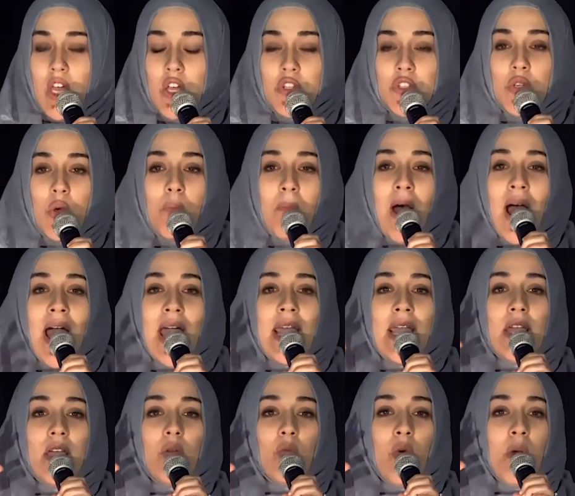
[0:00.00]
So
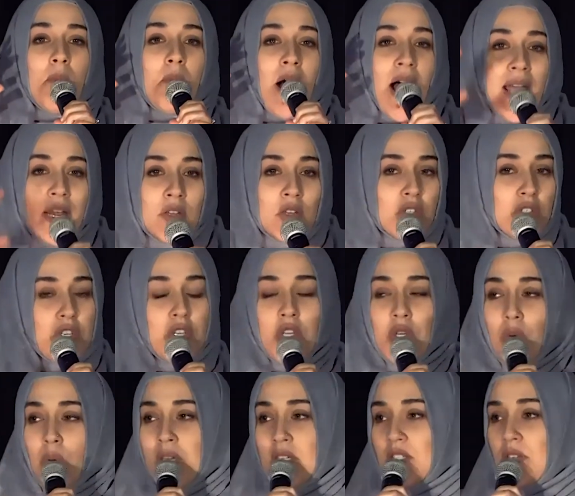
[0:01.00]
my reminder to
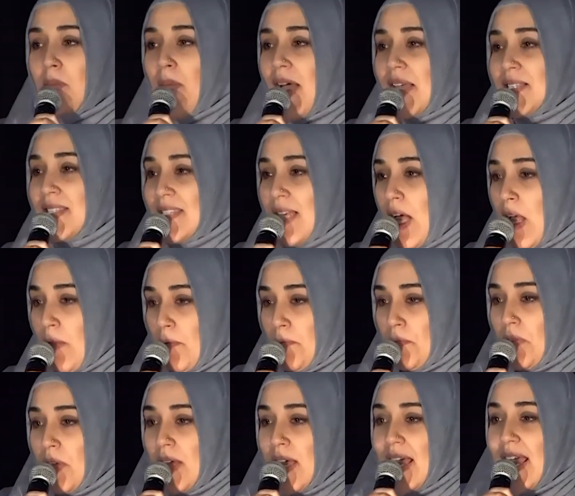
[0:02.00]
you and to
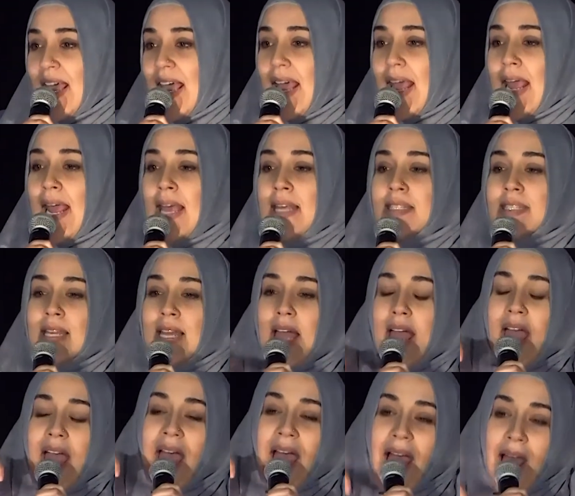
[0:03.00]
myself is
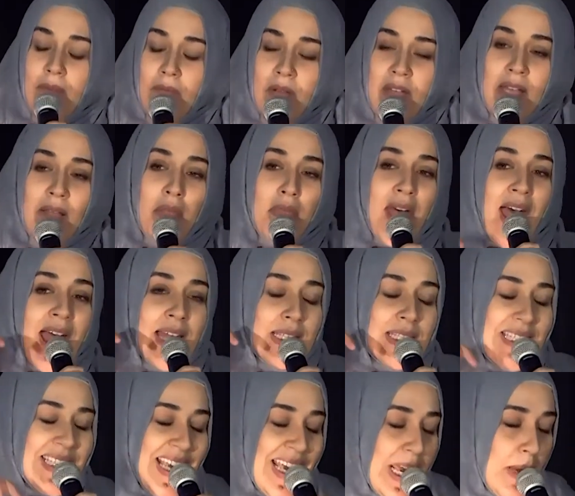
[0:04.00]
having
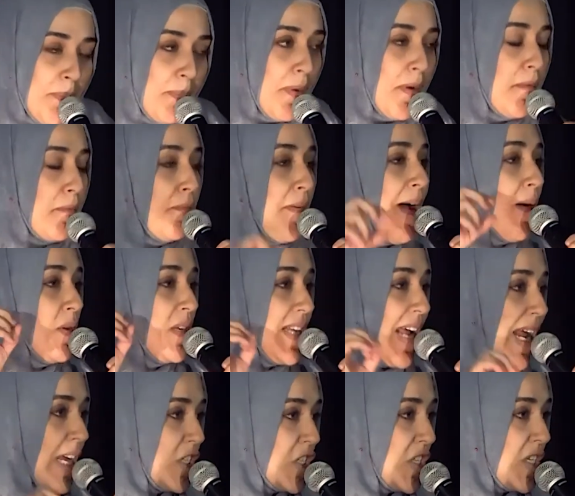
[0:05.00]
that deep
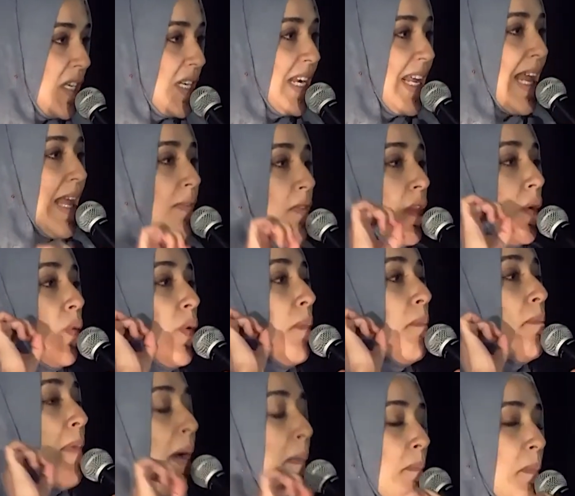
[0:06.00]
foundation in the
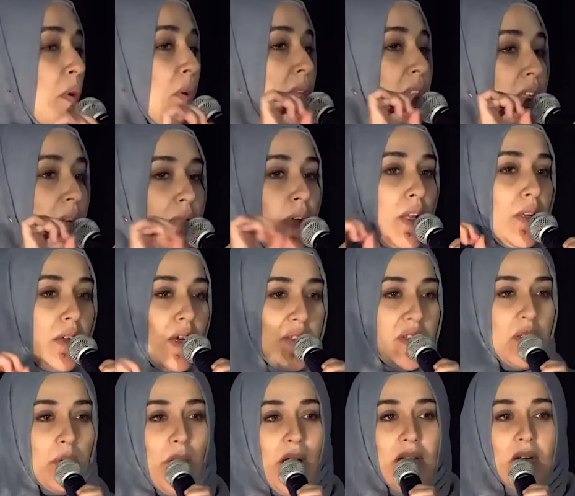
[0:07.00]
remembrance of Allah
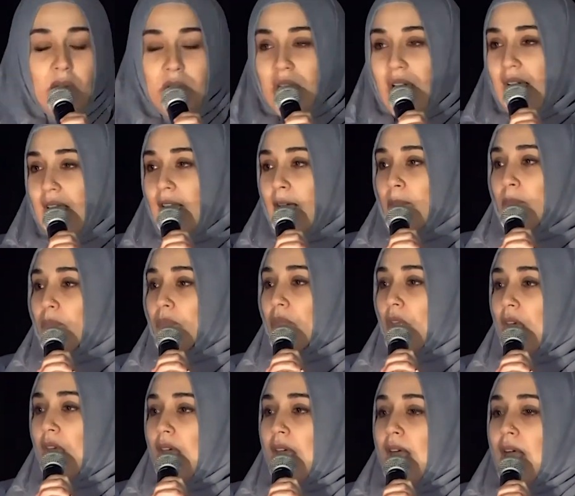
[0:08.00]
subhanahu wa ta'ala.
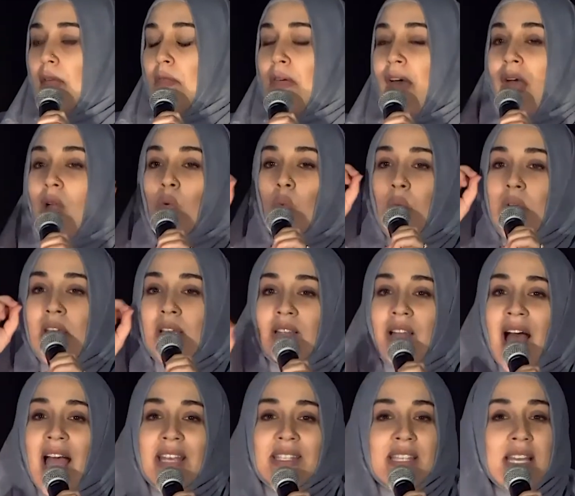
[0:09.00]
That
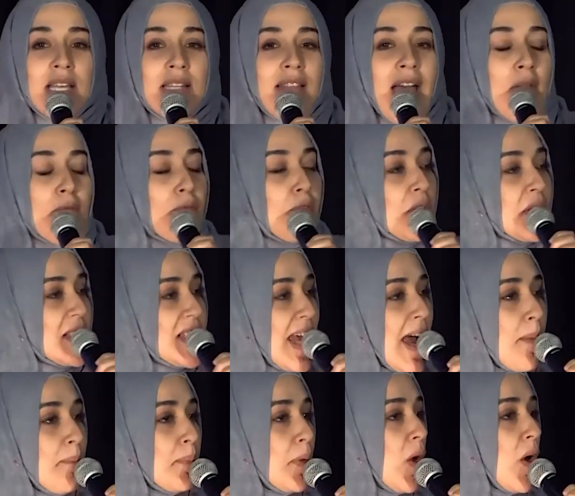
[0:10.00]
realizing that, for
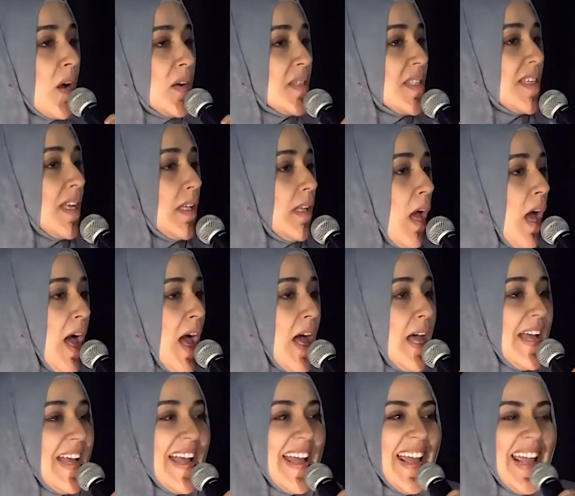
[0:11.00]
example, our
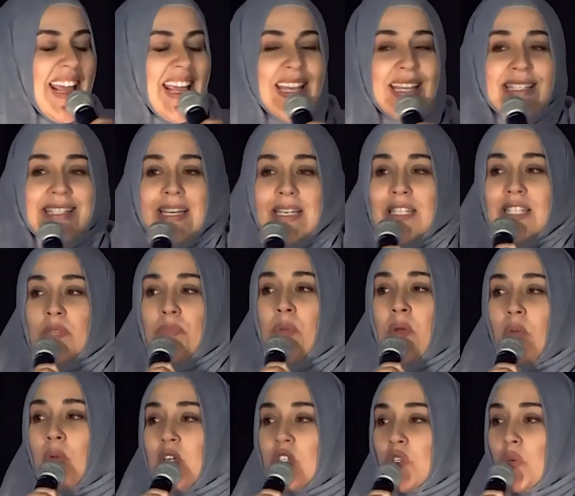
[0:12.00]
salah is
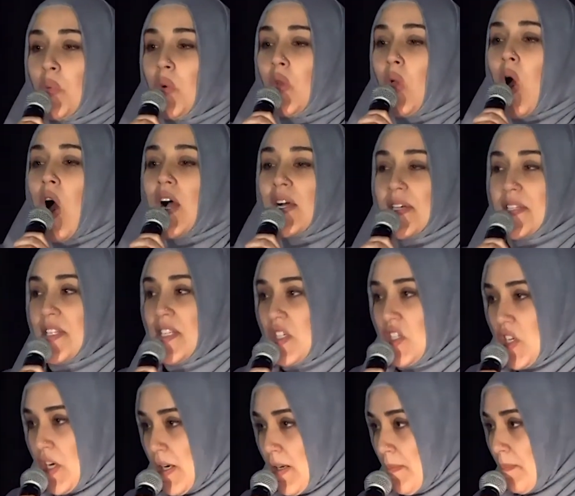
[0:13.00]
spiritual
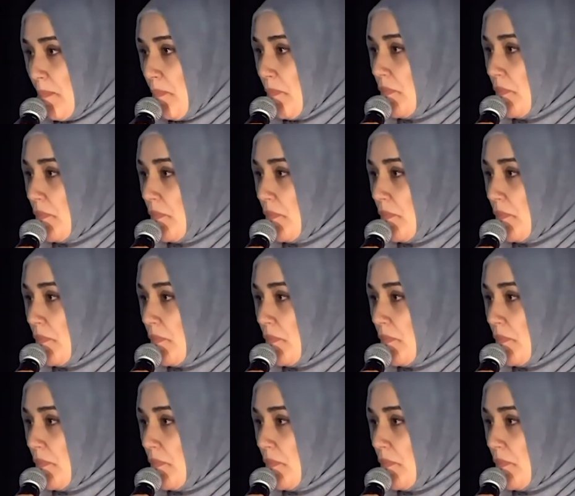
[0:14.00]
oxygen.